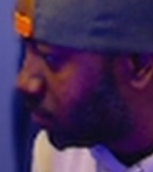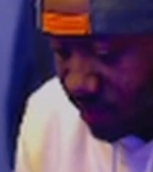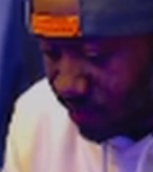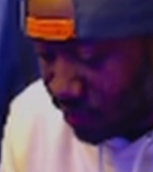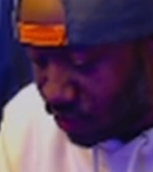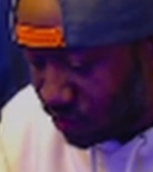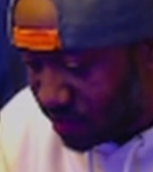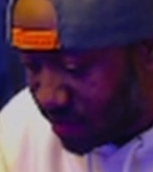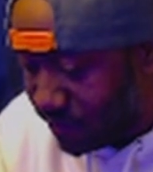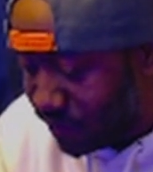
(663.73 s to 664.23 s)

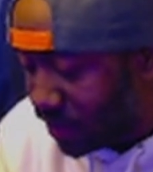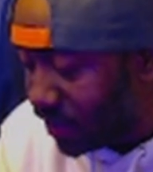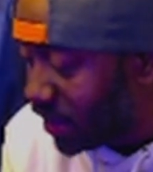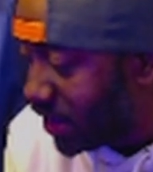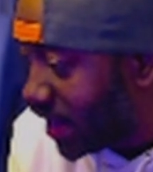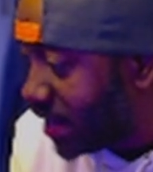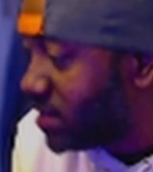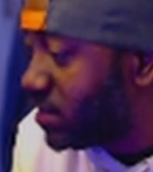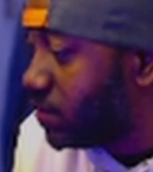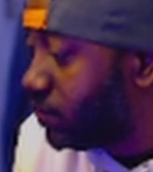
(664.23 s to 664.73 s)
There's even
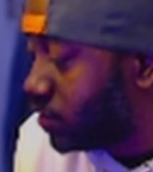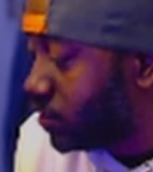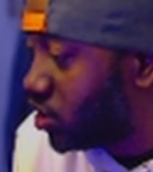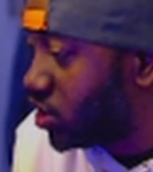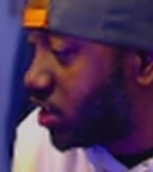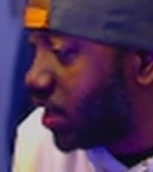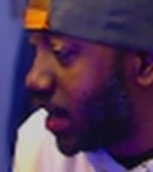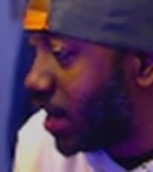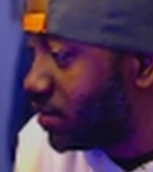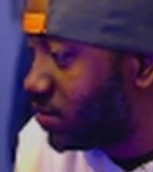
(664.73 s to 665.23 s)
less of a
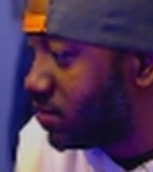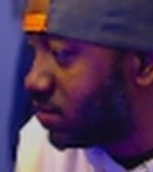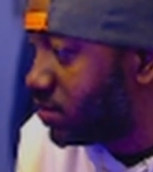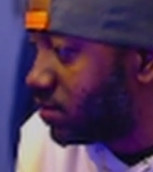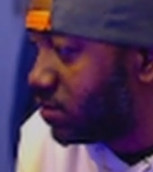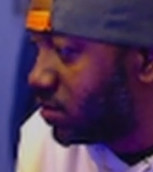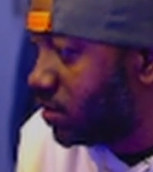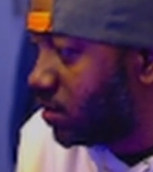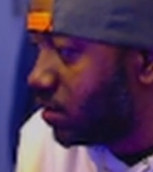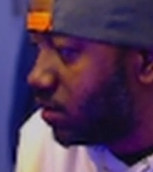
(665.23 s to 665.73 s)

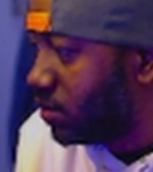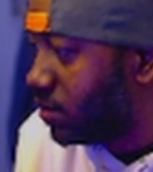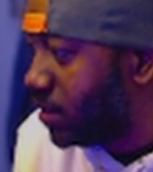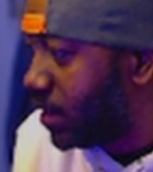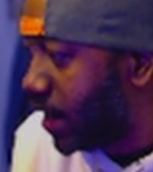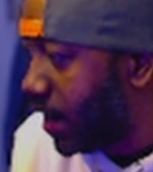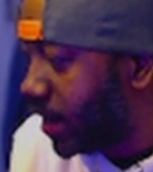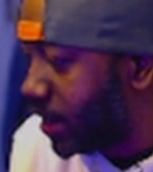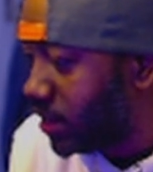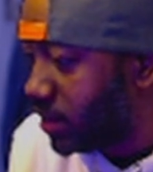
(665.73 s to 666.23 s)
chance
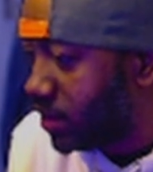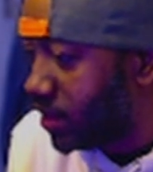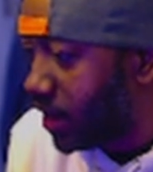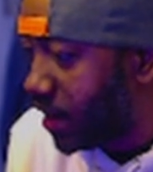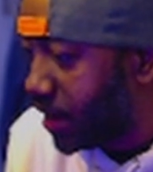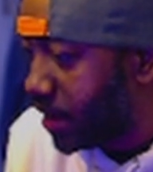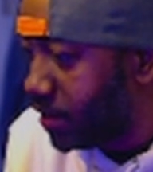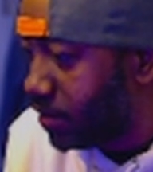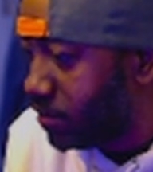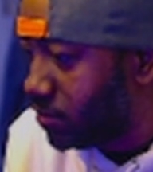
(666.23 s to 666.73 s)
that
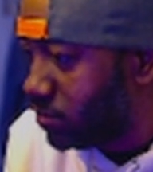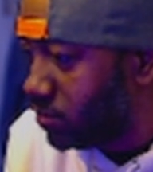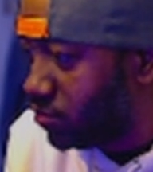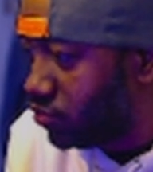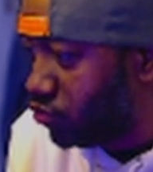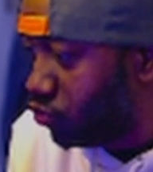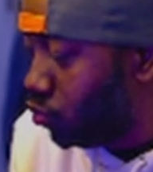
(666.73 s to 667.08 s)
I do